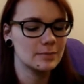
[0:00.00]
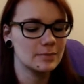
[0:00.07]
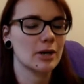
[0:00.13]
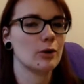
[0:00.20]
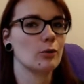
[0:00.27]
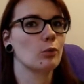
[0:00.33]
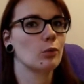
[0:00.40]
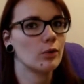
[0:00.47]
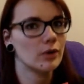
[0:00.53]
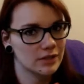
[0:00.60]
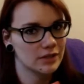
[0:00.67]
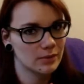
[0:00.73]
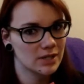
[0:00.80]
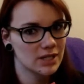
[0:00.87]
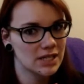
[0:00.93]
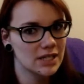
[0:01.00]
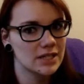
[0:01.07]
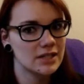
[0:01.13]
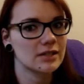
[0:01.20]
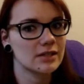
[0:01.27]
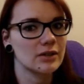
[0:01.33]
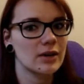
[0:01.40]
but I want to read
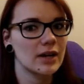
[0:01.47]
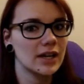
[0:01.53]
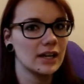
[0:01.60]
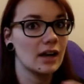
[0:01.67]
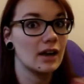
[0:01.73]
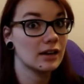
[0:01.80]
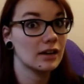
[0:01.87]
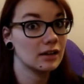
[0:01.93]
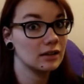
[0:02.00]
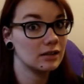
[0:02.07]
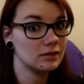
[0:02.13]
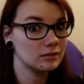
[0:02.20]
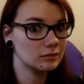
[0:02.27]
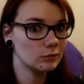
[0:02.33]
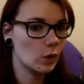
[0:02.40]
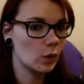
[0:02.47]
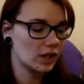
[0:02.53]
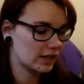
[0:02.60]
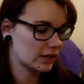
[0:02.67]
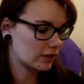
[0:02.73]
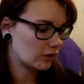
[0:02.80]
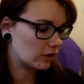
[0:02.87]
it, so I got it while
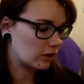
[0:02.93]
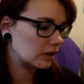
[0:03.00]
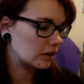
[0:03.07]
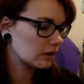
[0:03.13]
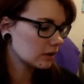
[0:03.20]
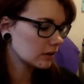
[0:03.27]
I could.